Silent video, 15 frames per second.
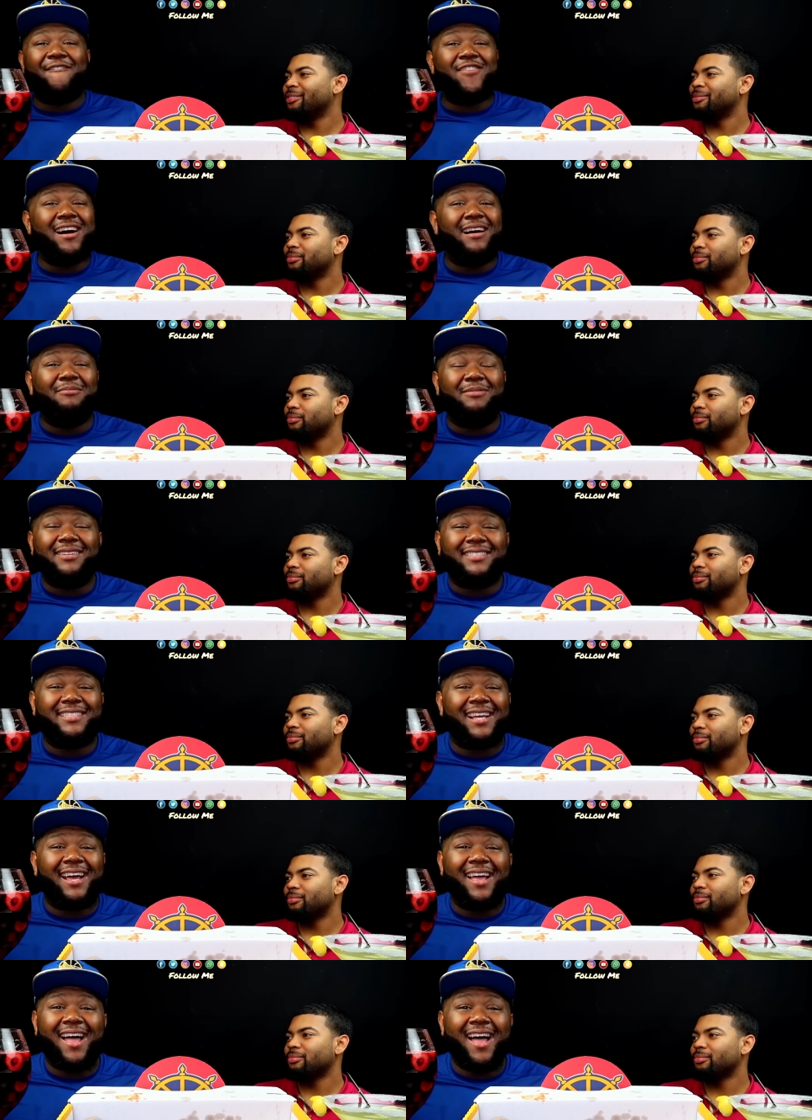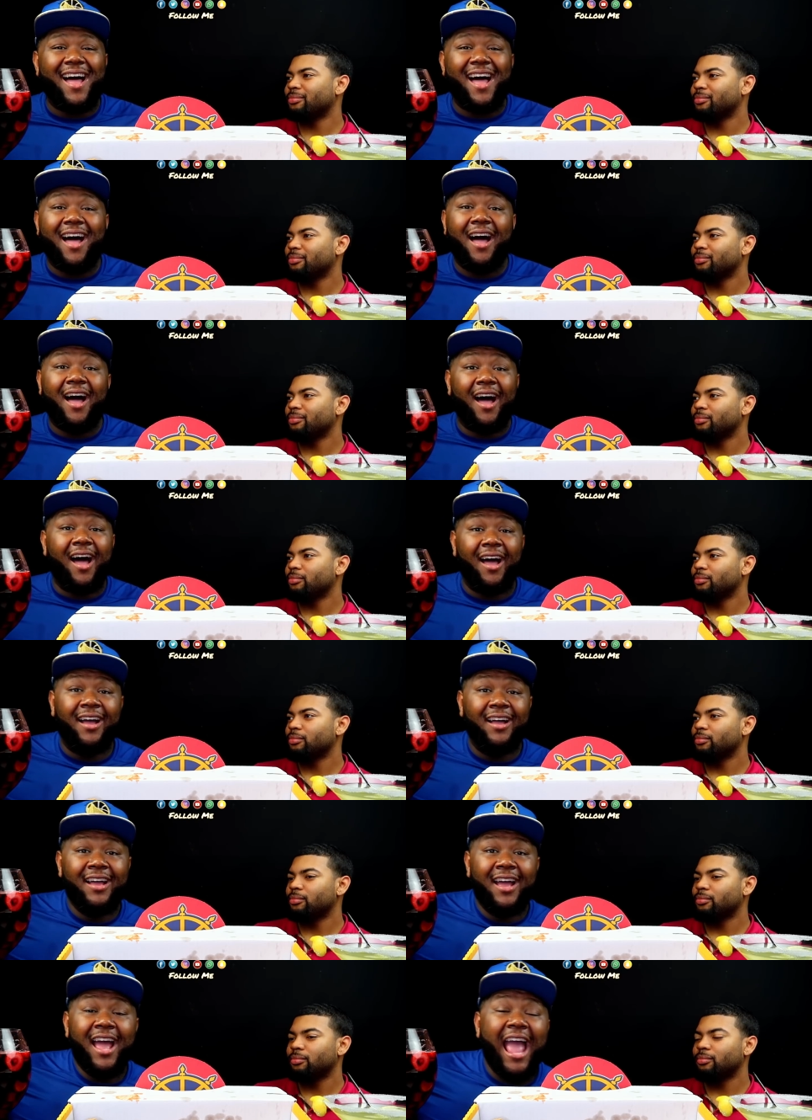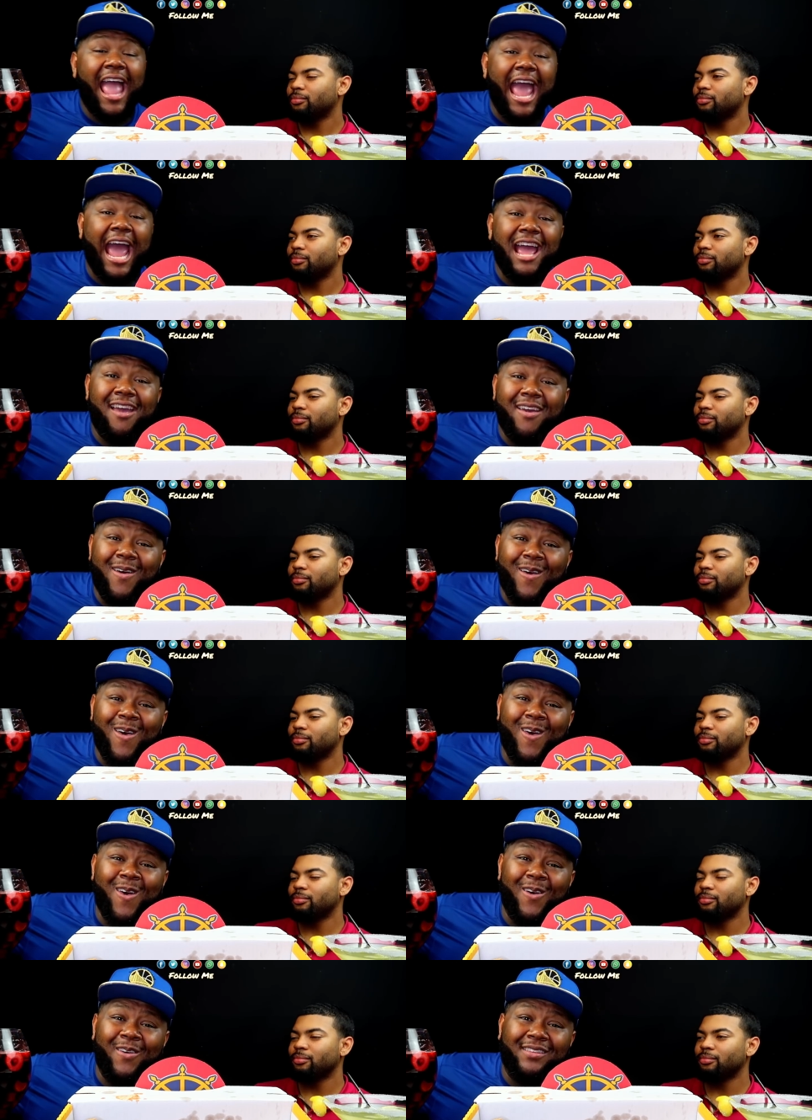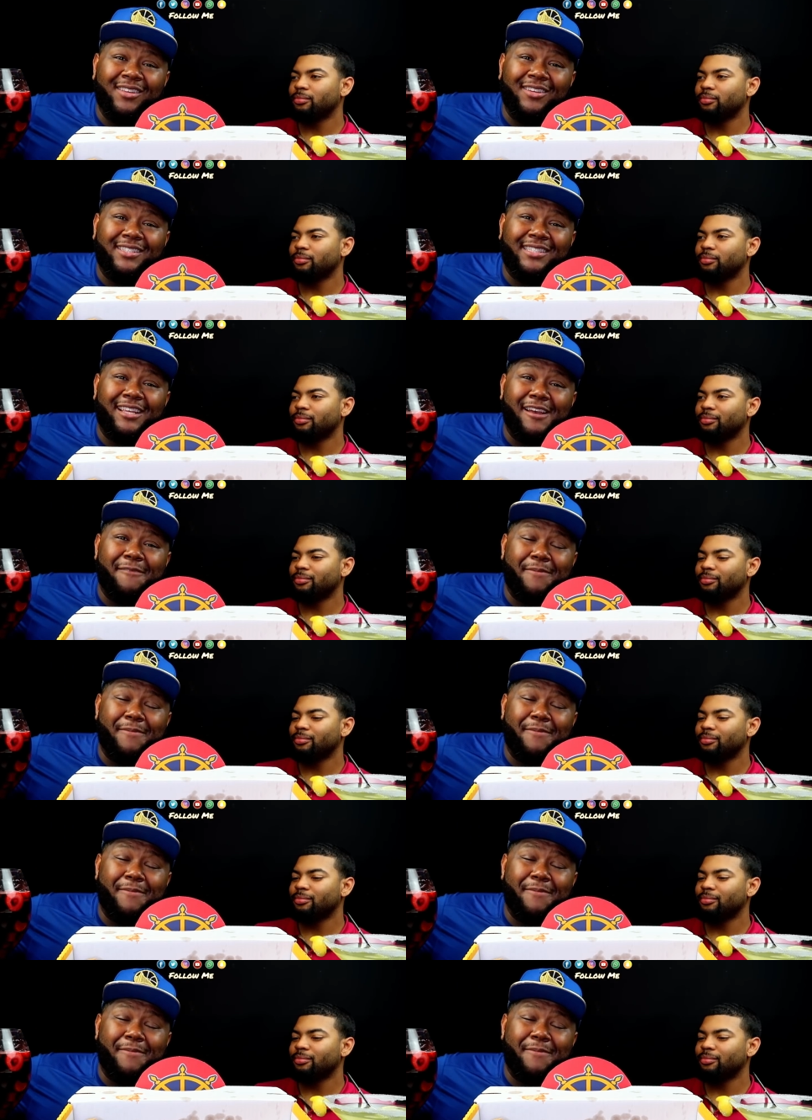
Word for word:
Speaker 1: fumbled your heart and you used